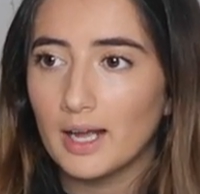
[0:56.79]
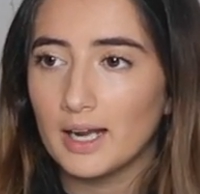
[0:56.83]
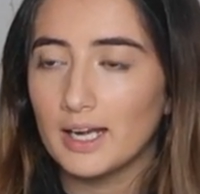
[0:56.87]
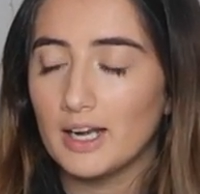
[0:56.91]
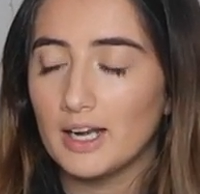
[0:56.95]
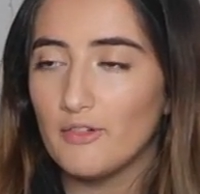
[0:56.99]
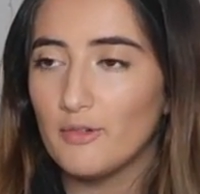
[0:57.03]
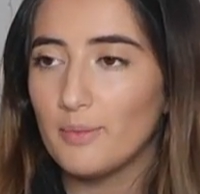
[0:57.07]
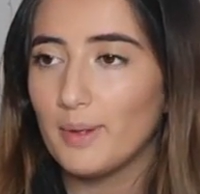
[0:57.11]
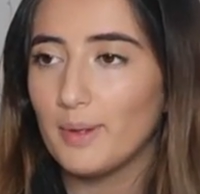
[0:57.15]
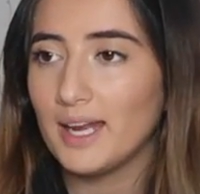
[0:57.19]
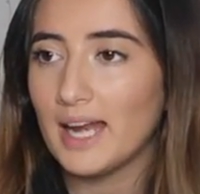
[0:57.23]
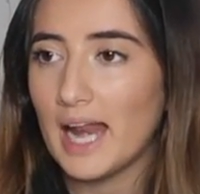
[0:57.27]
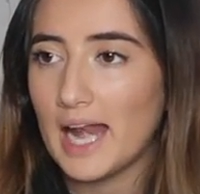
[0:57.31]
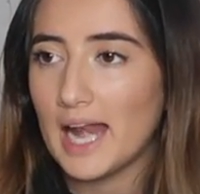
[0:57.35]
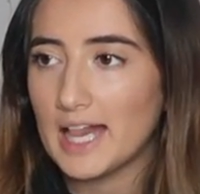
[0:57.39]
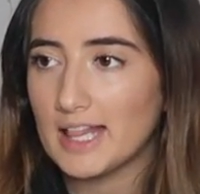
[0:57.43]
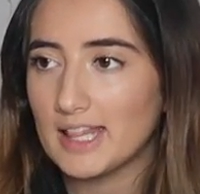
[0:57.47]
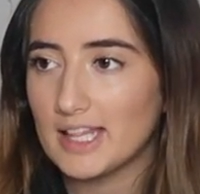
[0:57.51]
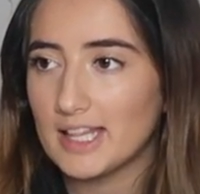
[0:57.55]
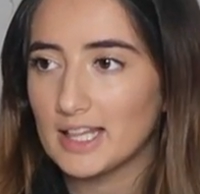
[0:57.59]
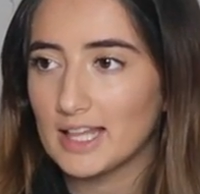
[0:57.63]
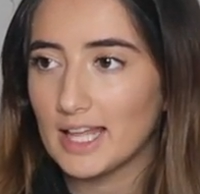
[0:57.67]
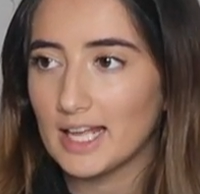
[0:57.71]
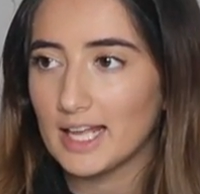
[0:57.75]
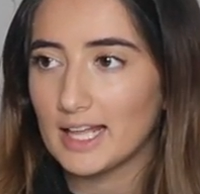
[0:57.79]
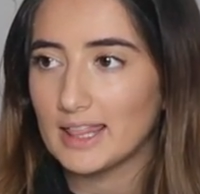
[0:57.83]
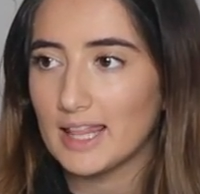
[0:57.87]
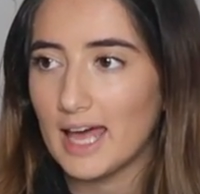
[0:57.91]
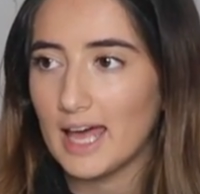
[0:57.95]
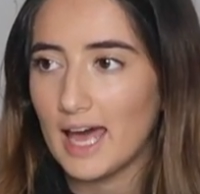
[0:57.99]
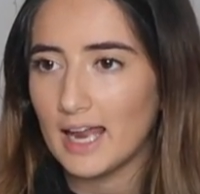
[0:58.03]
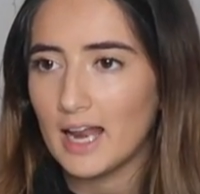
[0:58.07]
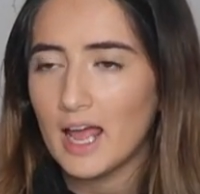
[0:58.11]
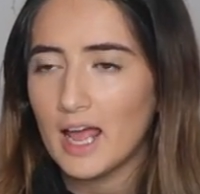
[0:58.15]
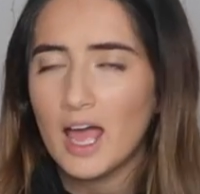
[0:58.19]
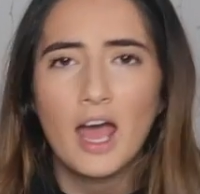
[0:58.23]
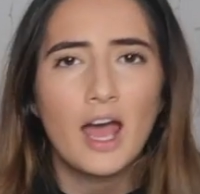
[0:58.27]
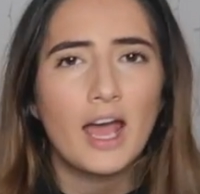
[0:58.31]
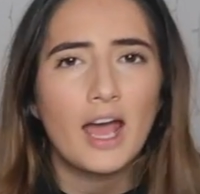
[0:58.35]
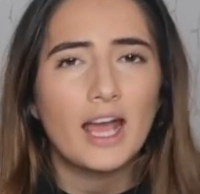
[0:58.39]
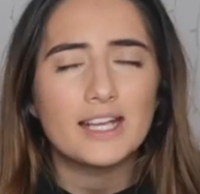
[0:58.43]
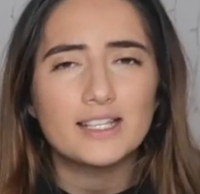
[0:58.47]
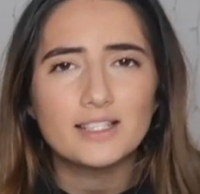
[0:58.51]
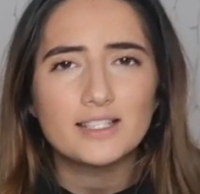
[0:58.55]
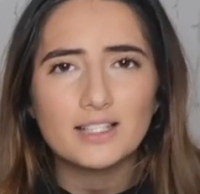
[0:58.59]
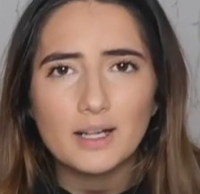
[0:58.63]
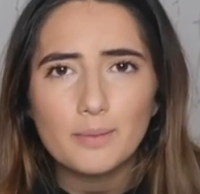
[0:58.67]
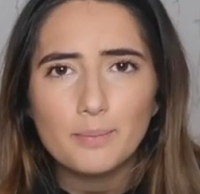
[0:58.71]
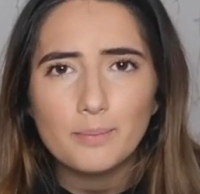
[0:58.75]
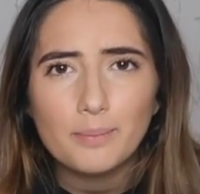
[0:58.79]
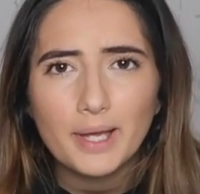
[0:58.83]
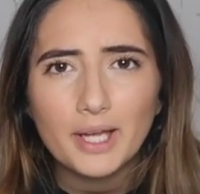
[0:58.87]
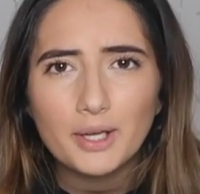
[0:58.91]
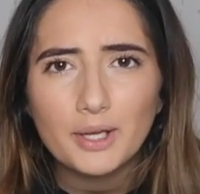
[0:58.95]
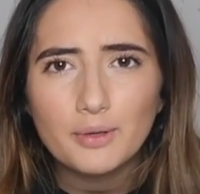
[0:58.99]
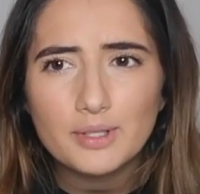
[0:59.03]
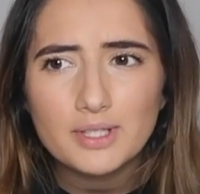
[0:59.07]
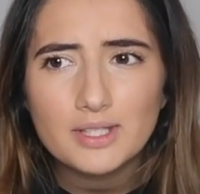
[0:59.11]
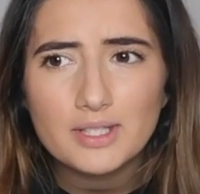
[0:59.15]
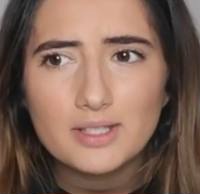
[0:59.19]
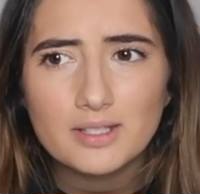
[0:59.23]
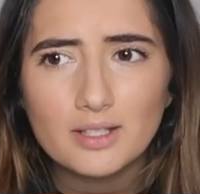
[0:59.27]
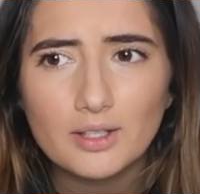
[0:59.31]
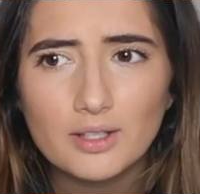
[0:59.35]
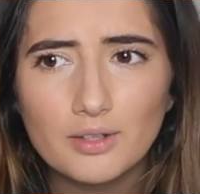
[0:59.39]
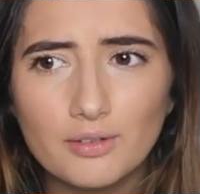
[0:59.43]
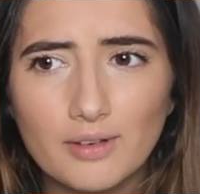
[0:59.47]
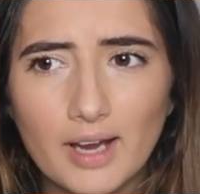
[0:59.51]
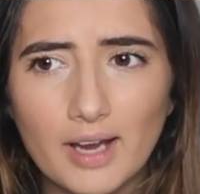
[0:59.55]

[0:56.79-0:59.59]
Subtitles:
I never played anything like that. Is Club Penguin still